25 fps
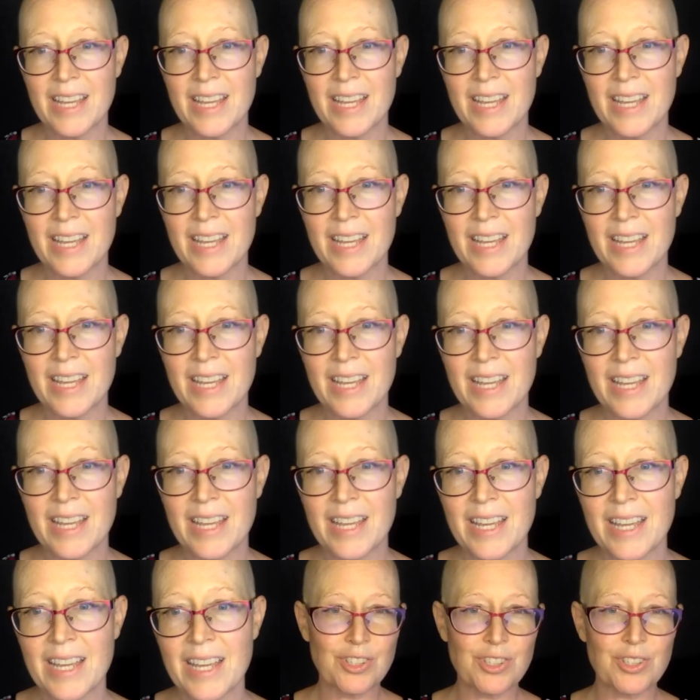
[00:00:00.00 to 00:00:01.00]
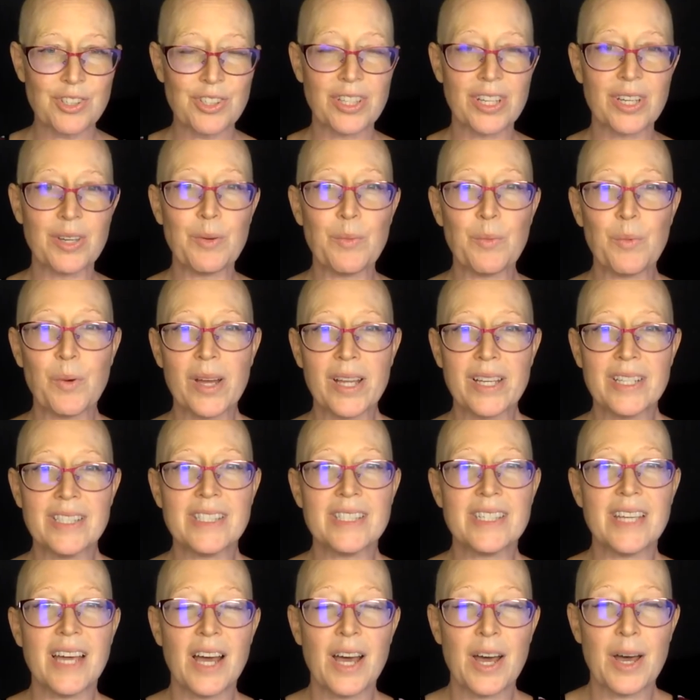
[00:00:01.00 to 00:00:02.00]
this month I actually went
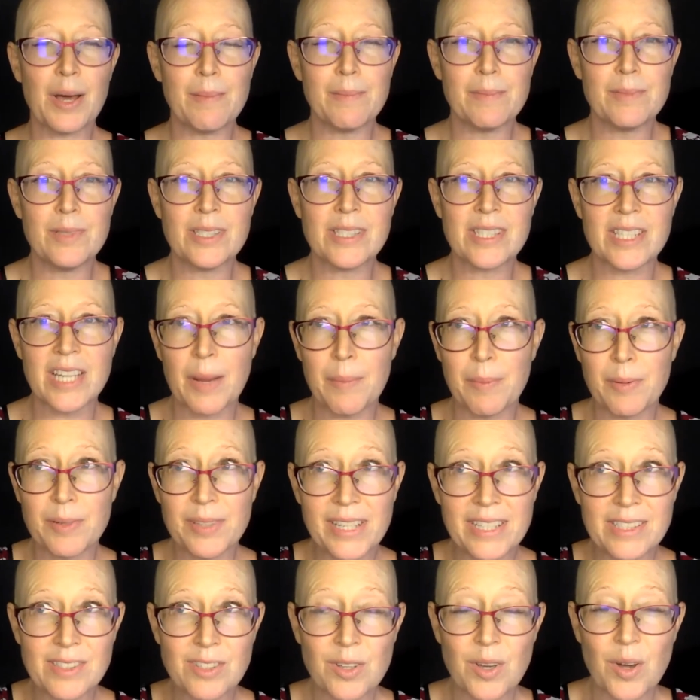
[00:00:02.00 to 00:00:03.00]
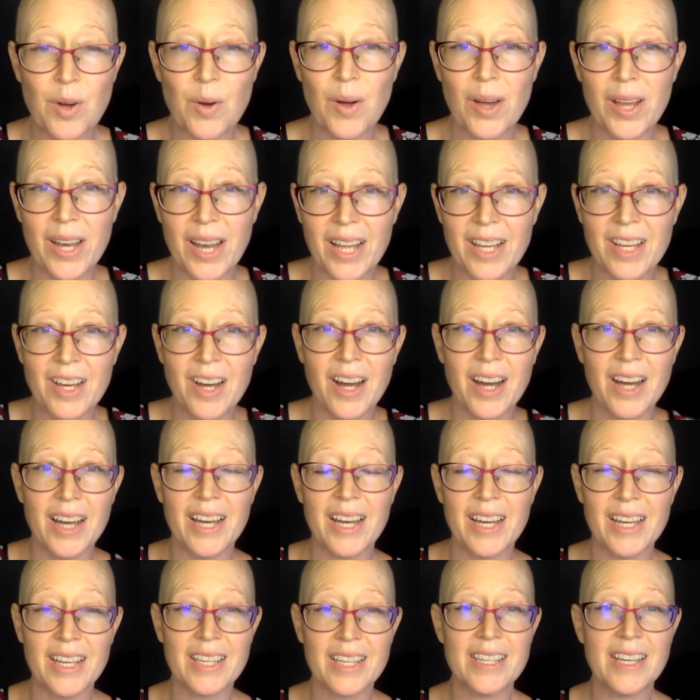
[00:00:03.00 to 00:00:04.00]
just a couple days ago and I got
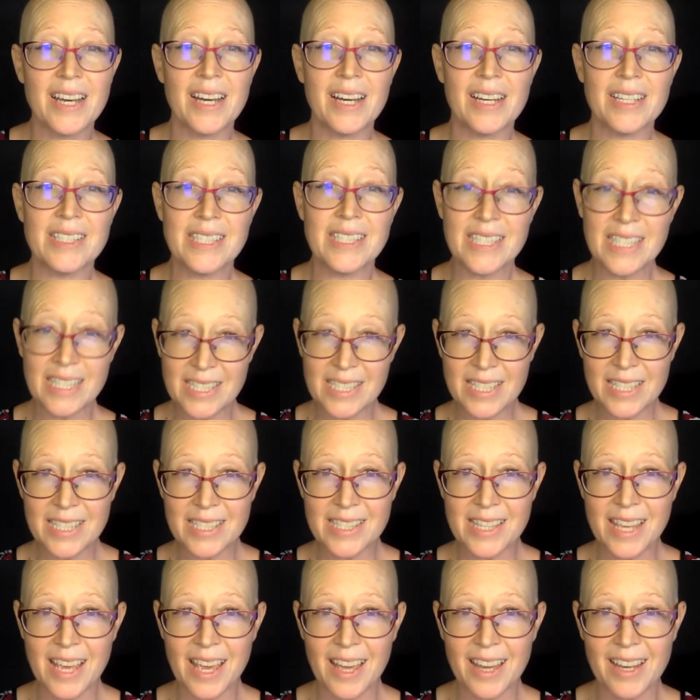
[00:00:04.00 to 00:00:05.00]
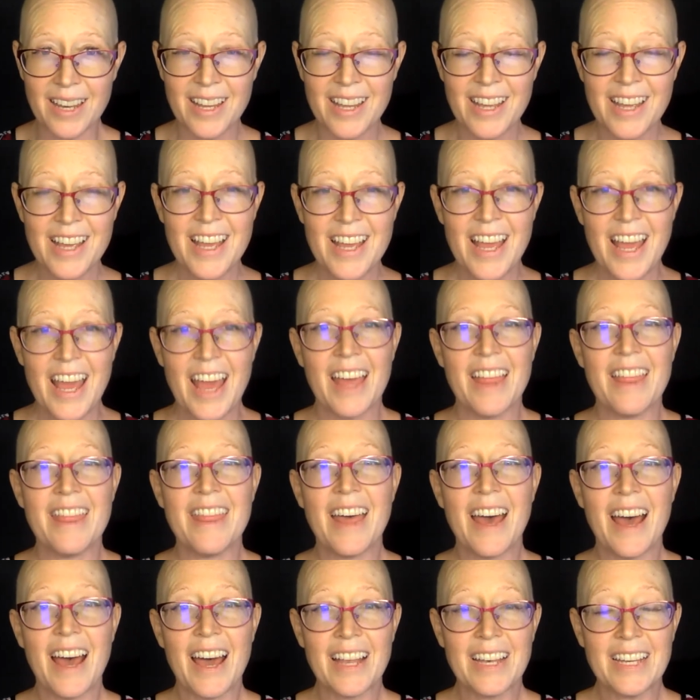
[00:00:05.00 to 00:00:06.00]
a CT scan. And
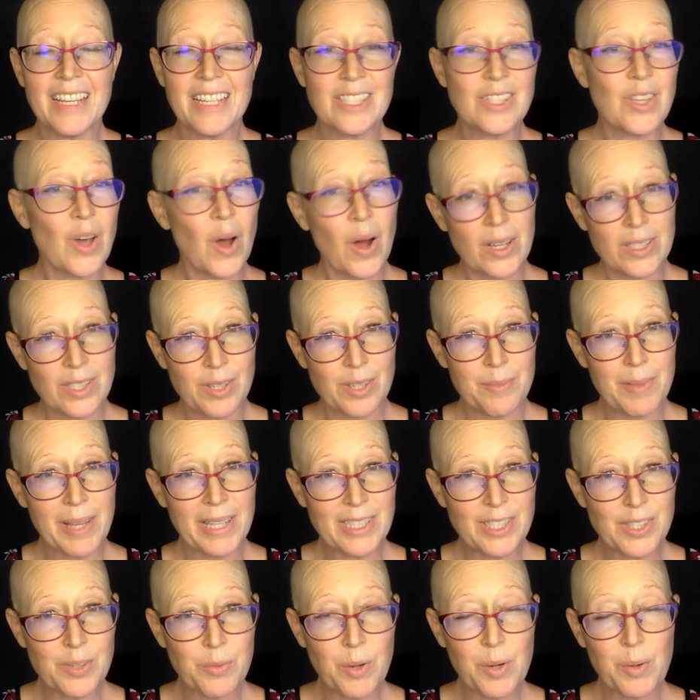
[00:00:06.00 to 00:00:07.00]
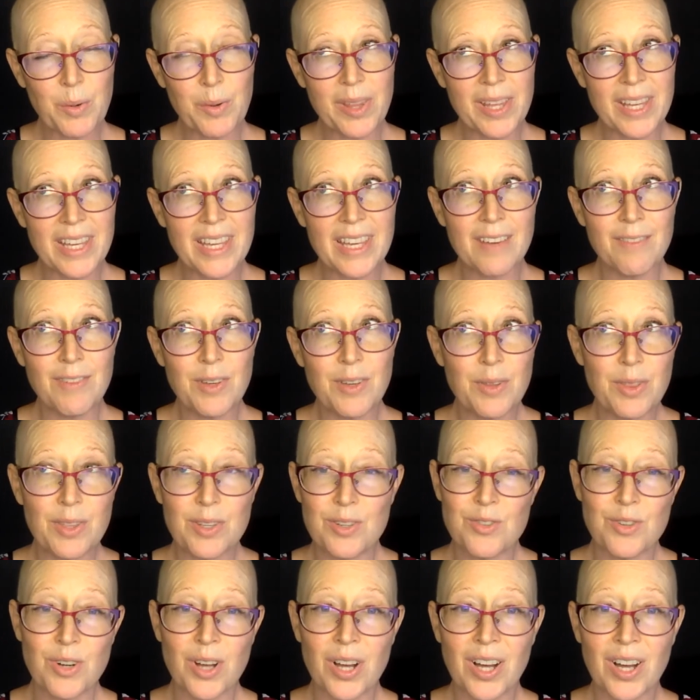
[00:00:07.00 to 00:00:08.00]
that is awesome. That's the one where they give you the
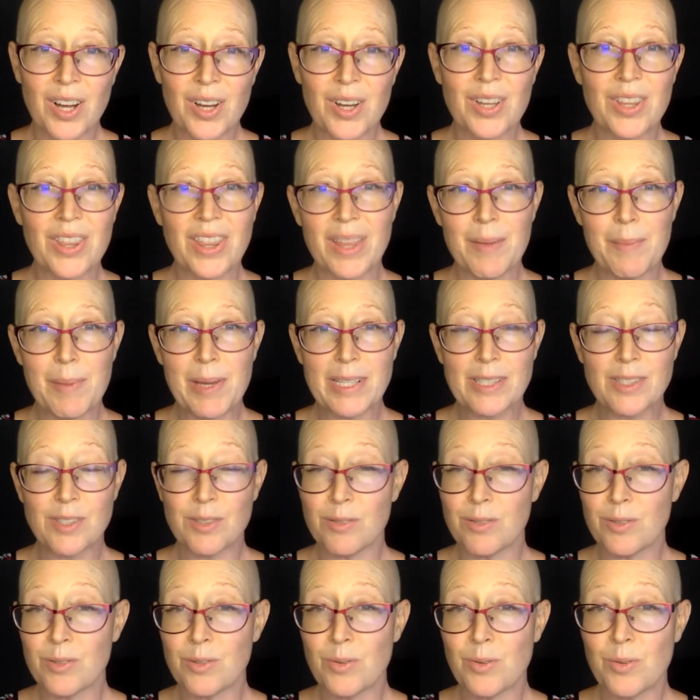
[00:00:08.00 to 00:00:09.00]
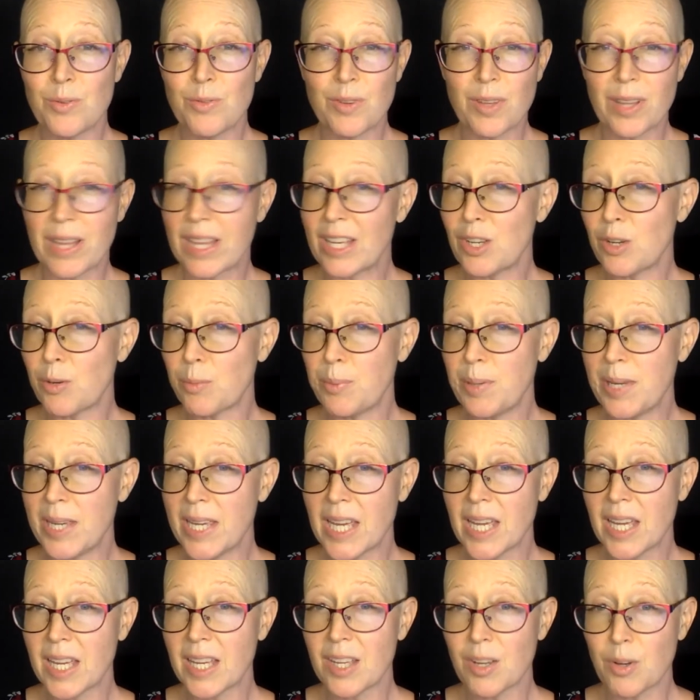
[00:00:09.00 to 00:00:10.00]
drug that makes you feel like you're
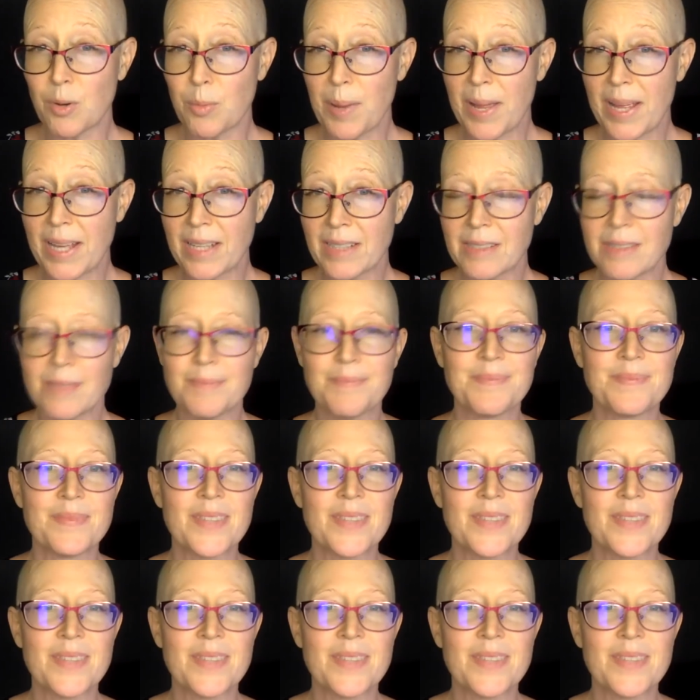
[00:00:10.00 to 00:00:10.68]
peeing in your pants.